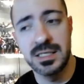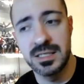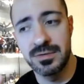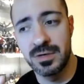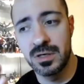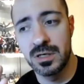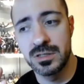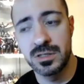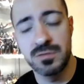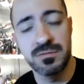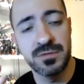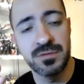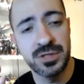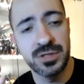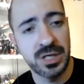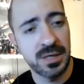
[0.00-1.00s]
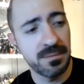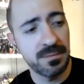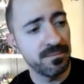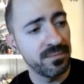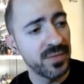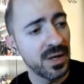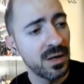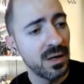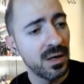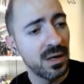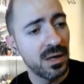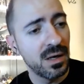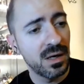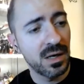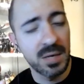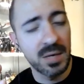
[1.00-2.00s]
cartoon for shit.
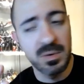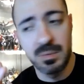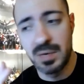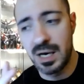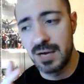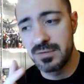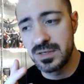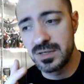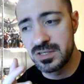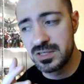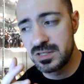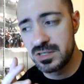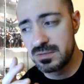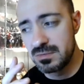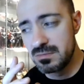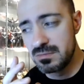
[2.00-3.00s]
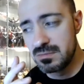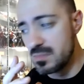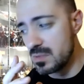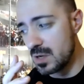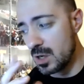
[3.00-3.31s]
I remember having a